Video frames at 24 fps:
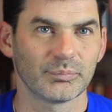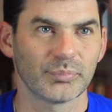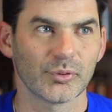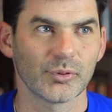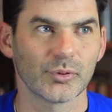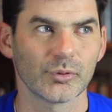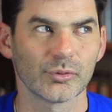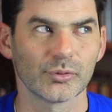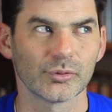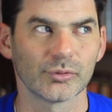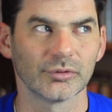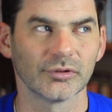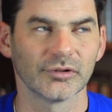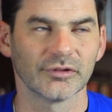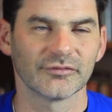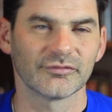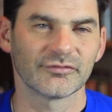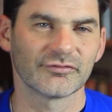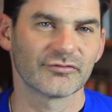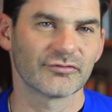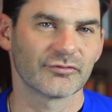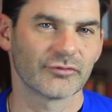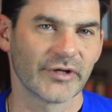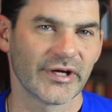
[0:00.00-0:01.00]
pool of
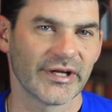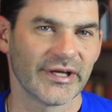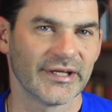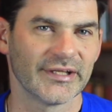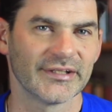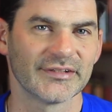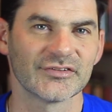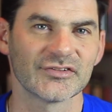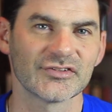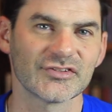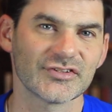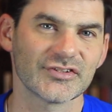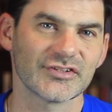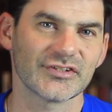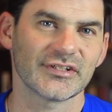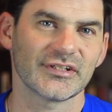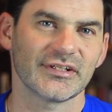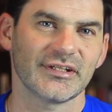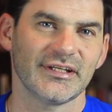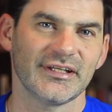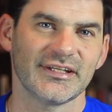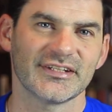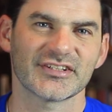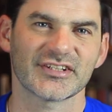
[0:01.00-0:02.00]
friends
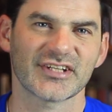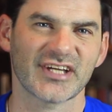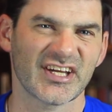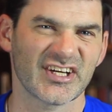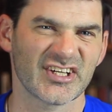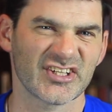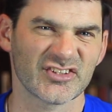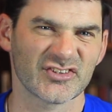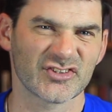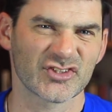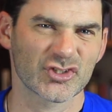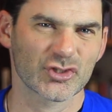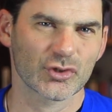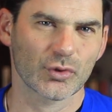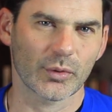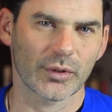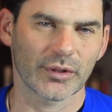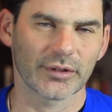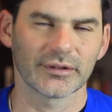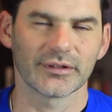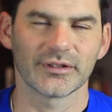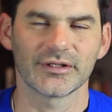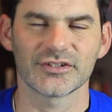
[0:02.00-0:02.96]
is kind of short,